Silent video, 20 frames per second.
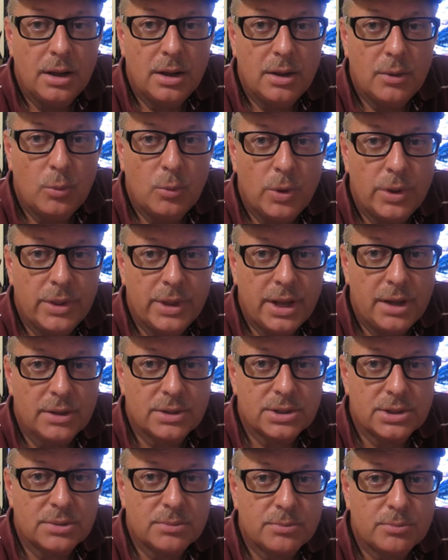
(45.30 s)

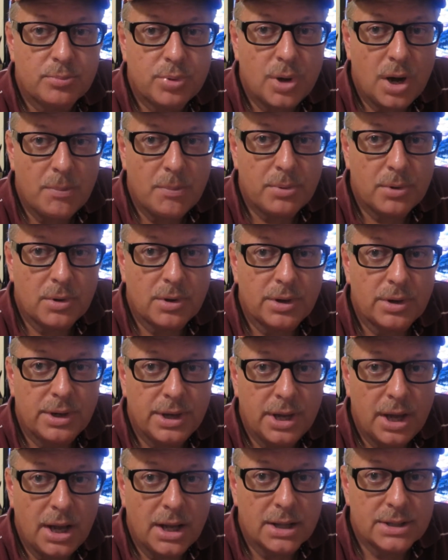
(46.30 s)
Without proper
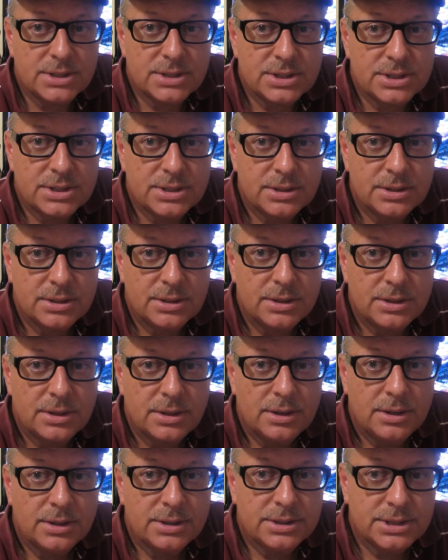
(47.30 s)
knots
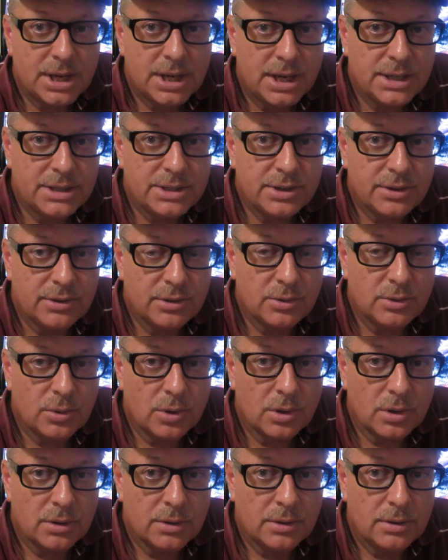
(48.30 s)
tied to your
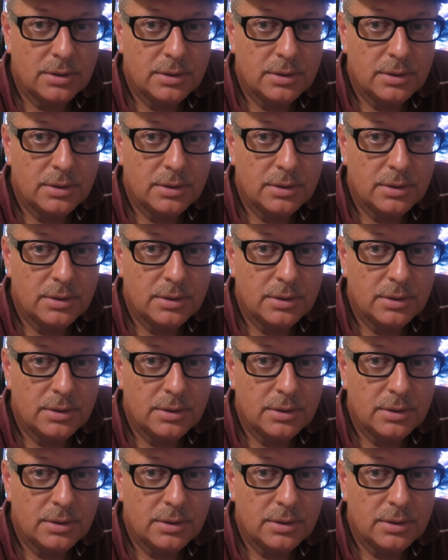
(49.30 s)
lure,